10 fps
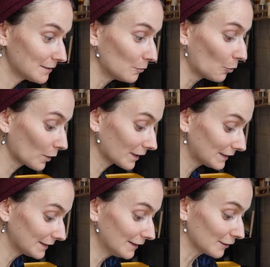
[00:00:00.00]
it more
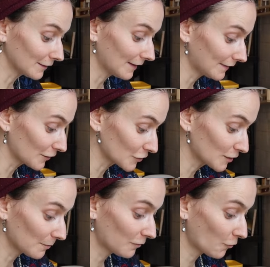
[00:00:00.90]
clear that there's
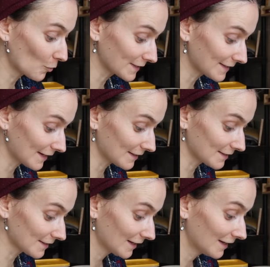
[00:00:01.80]
some force that
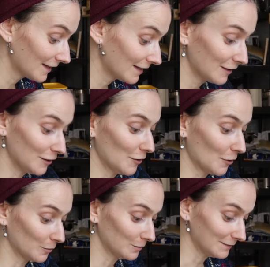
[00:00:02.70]
is,
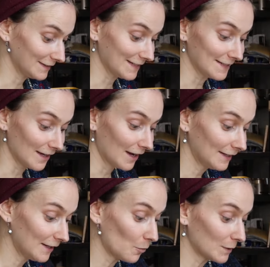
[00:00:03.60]

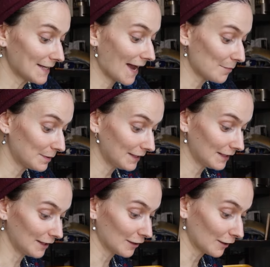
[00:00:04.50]
designing what's happening
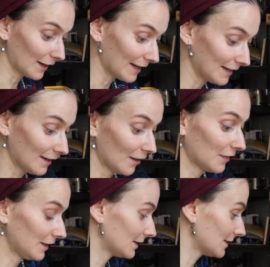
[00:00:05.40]
here, and
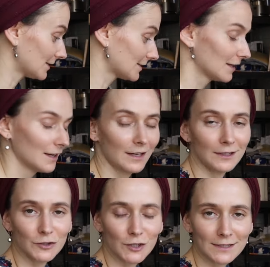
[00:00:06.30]
nothing is
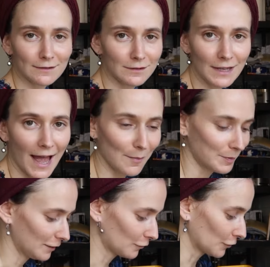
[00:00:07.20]
just
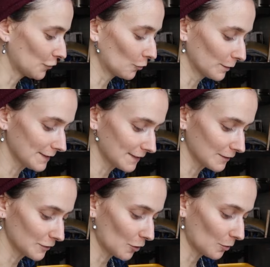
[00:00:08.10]
happening for no
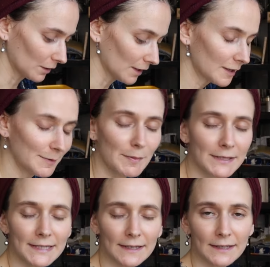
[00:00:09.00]
reason. So a lot of people
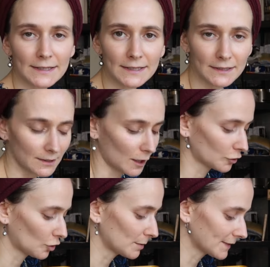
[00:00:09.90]
said that since
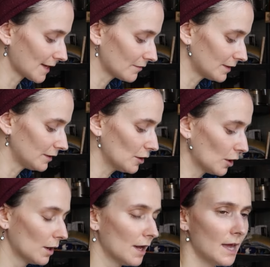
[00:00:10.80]
October
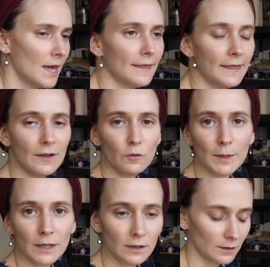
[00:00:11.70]
7th, they've
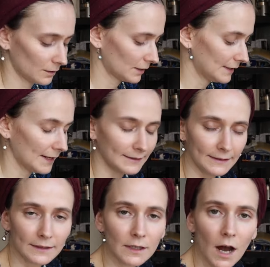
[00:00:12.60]
been
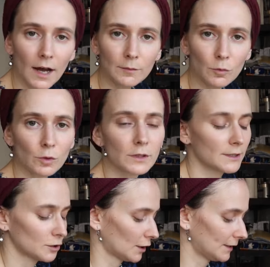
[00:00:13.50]
connecting to God more,
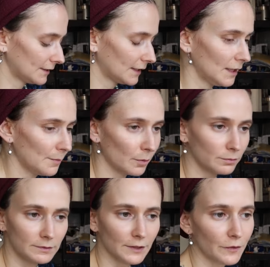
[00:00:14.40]
starting to keep
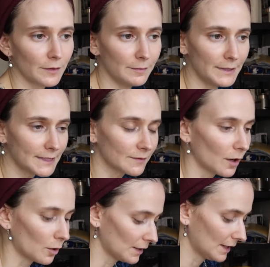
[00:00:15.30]
different
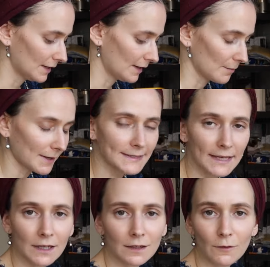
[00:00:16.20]
mitzvot. Now, I'm not
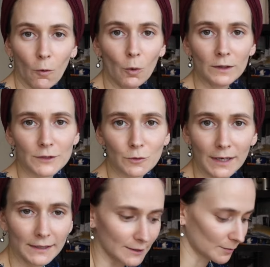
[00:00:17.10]
saying all
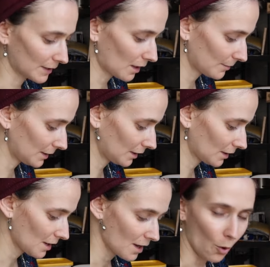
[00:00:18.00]
Israelis are
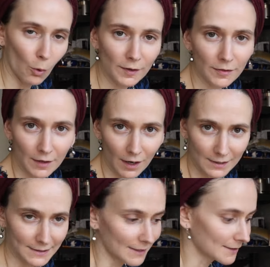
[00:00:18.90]
becoming
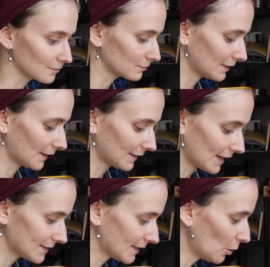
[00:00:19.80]
Orthodox. That's not the
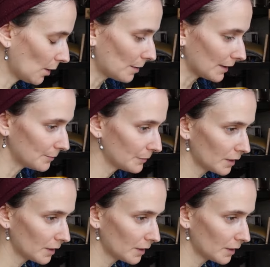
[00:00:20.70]
case at all, but